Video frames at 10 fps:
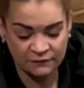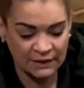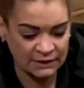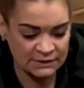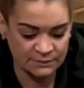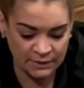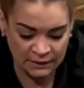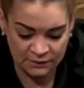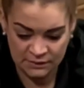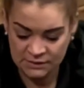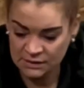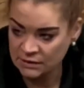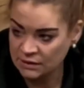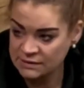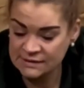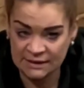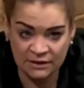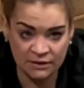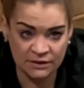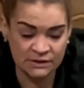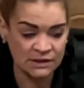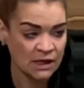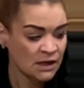And flags and banners, stickers.